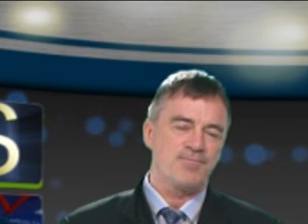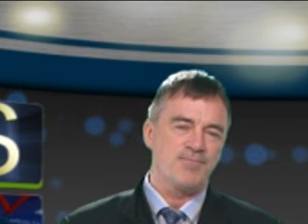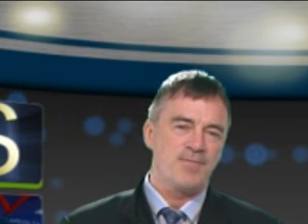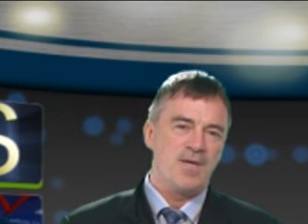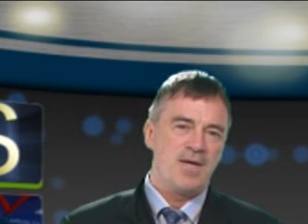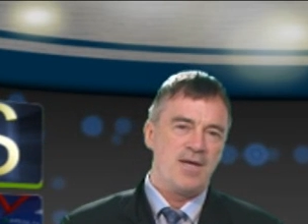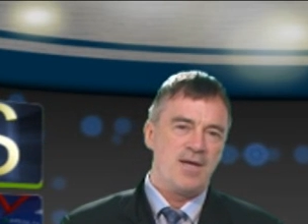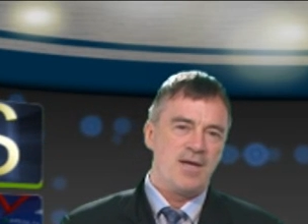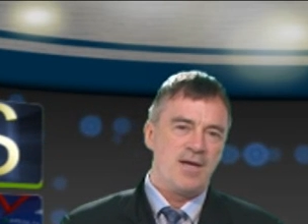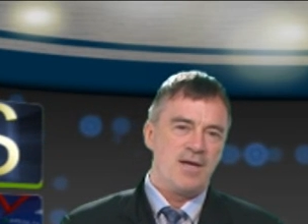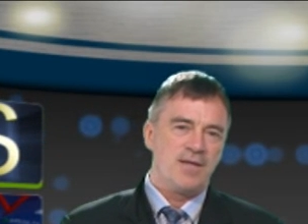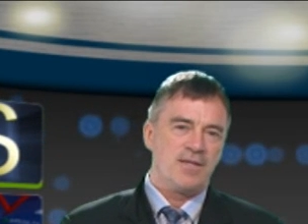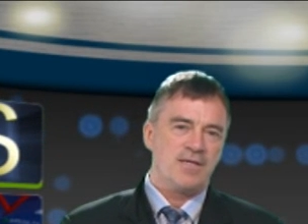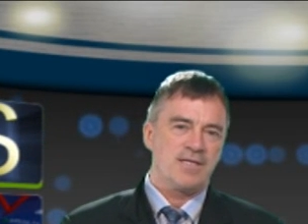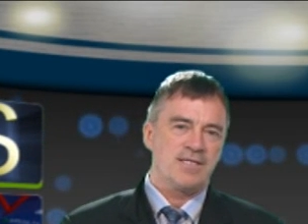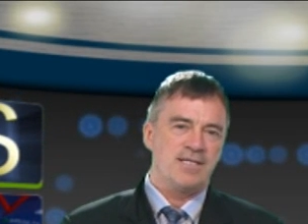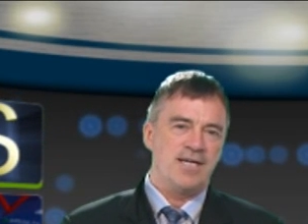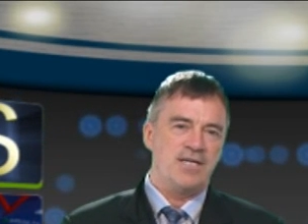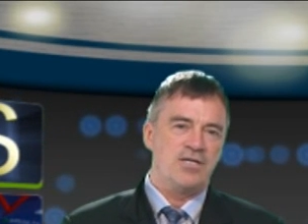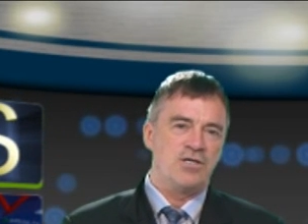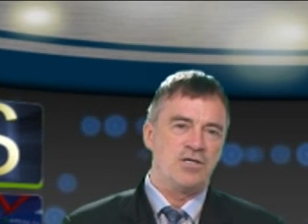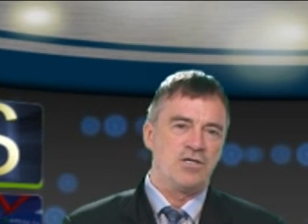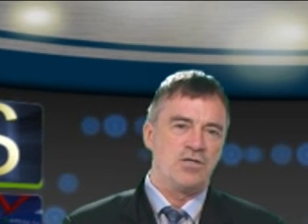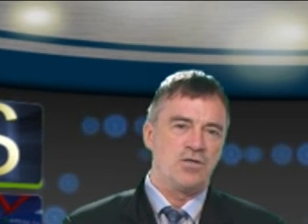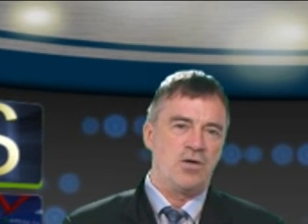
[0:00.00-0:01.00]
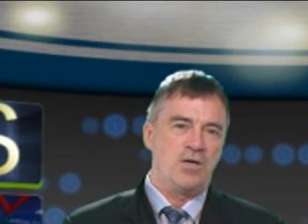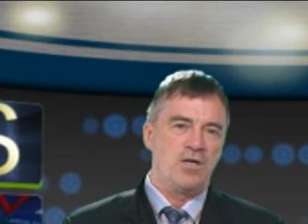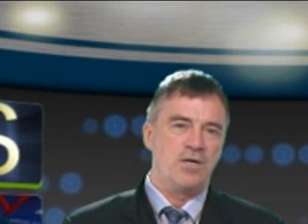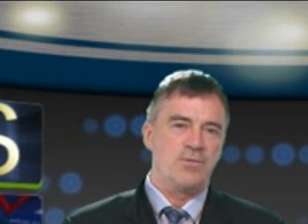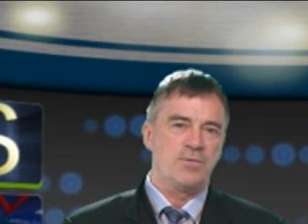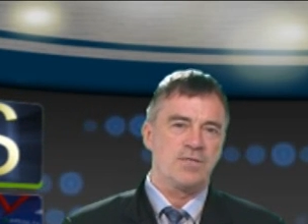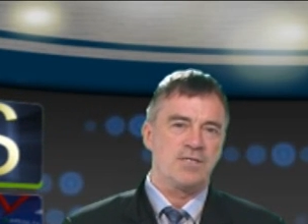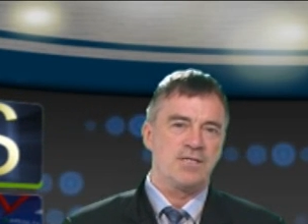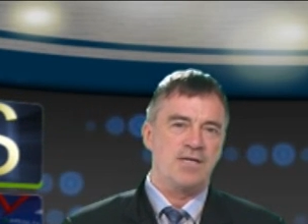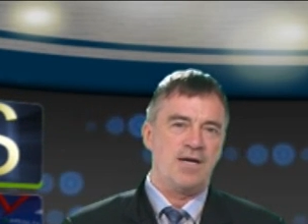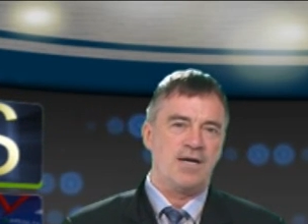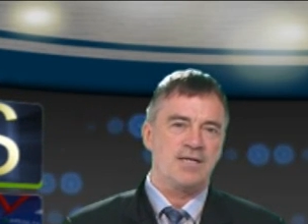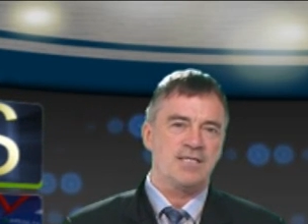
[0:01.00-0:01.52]
The Canadian dollar
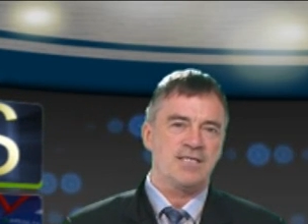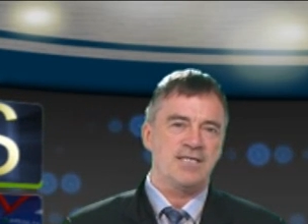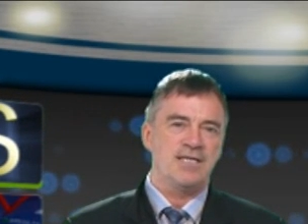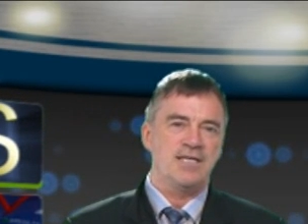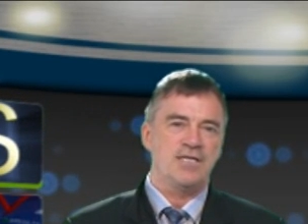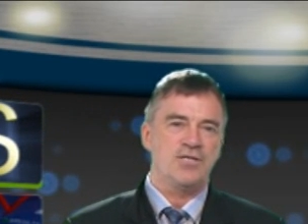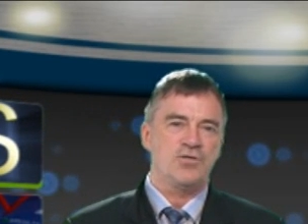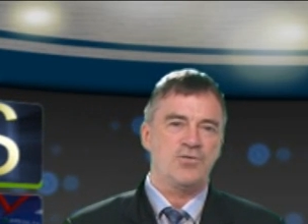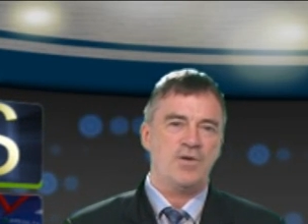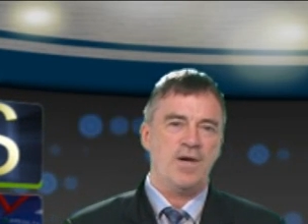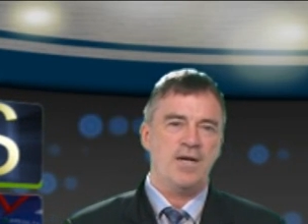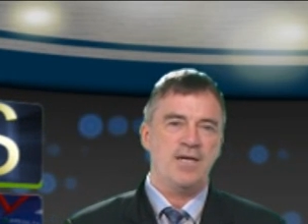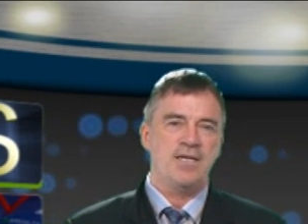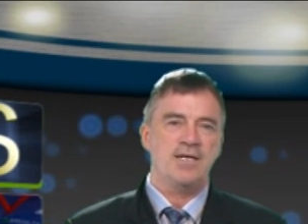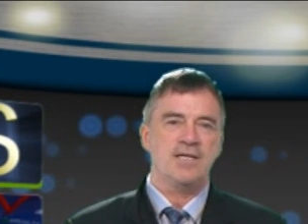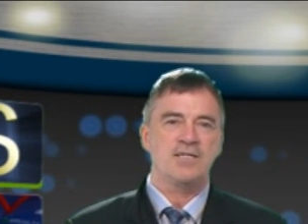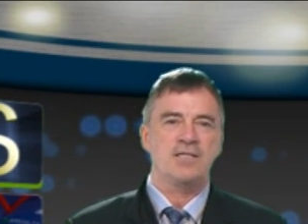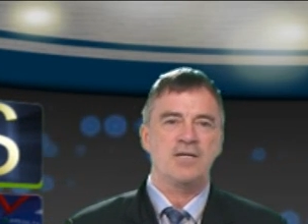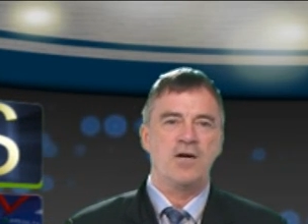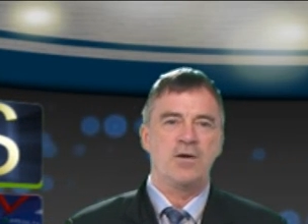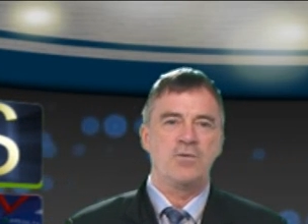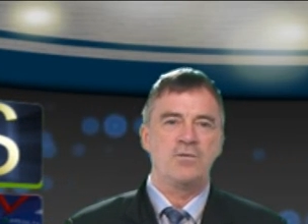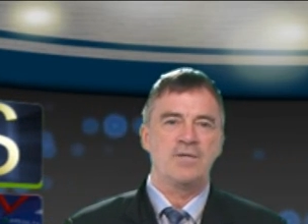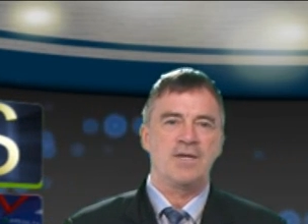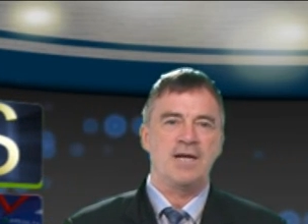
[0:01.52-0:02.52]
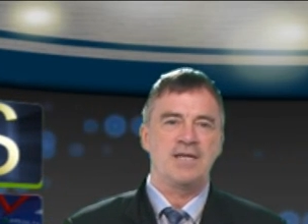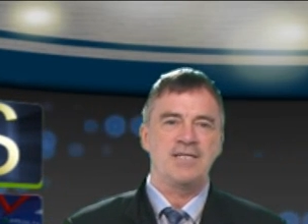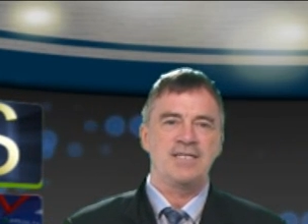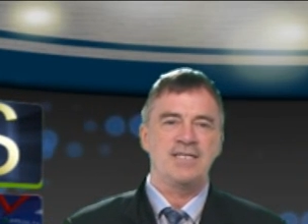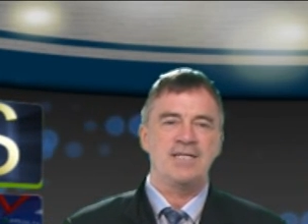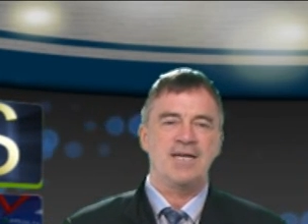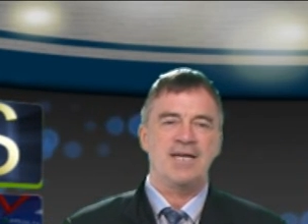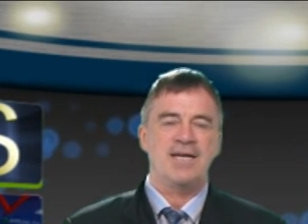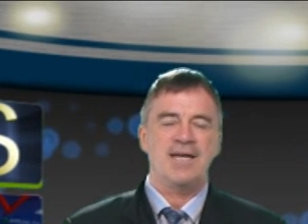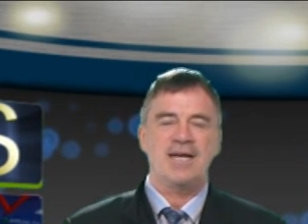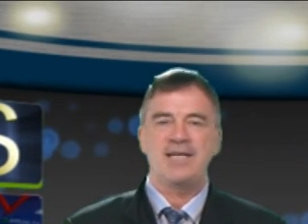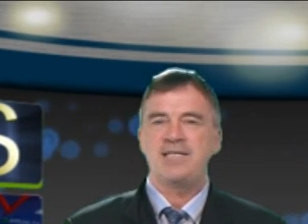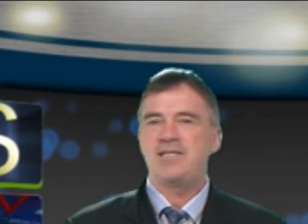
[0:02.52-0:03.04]
was last seen trading at
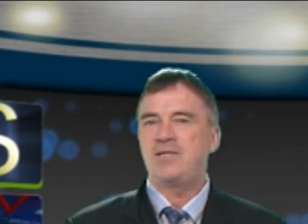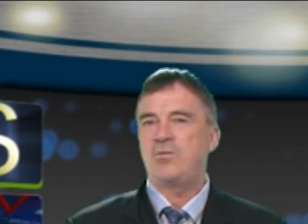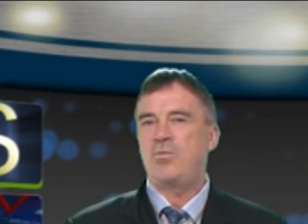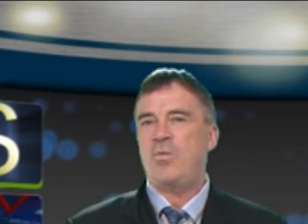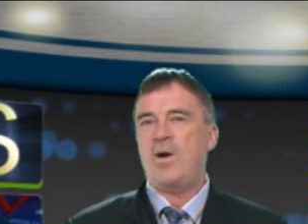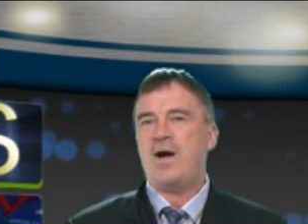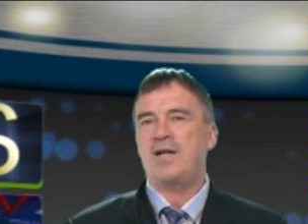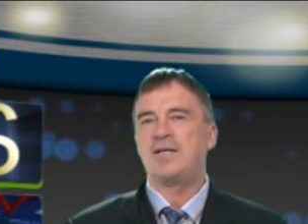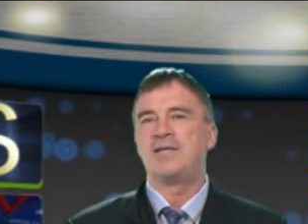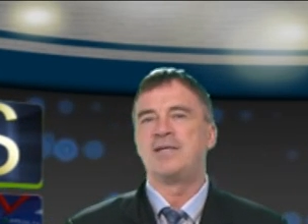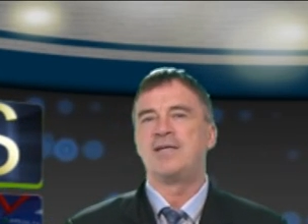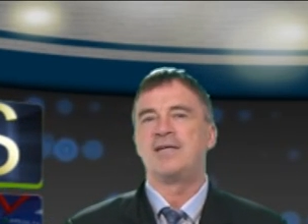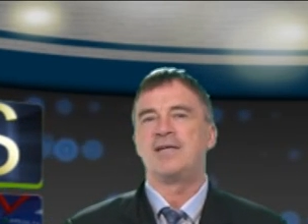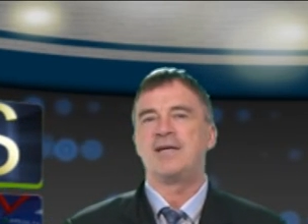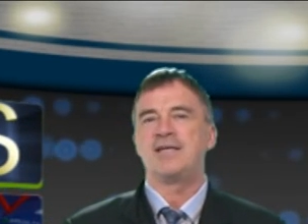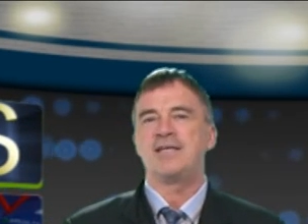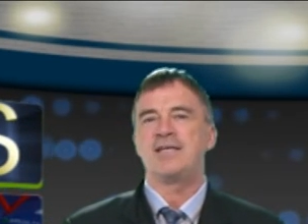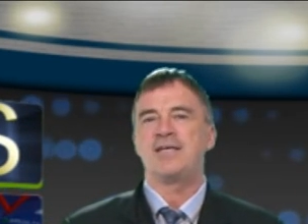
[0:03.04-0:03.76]
0.9881,